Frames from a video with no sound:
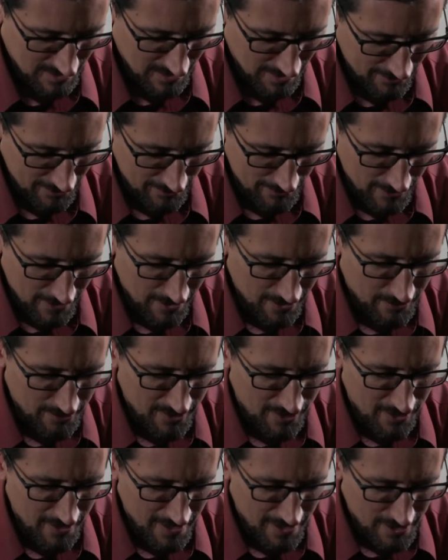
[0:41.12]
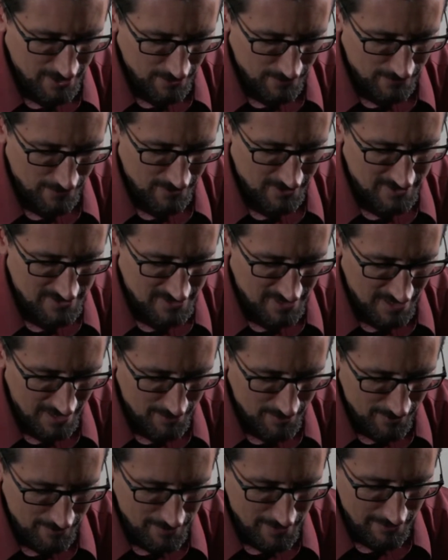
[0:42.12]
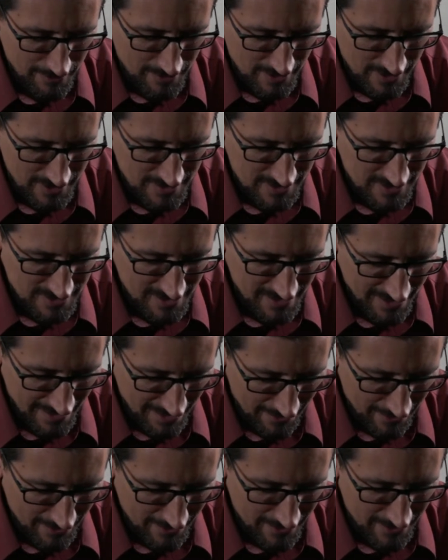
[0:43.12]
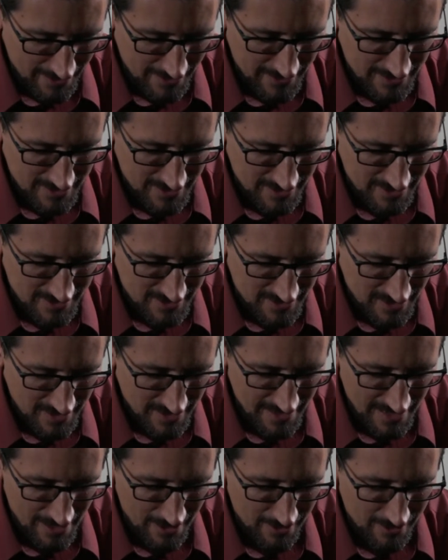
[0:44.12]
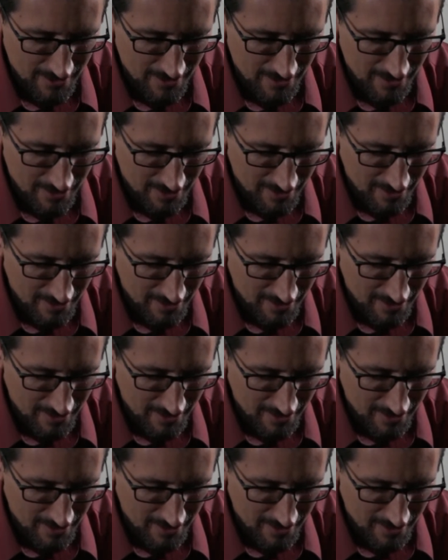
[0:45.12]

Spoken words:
Loving Father, we thank you for this time you've given us together to study out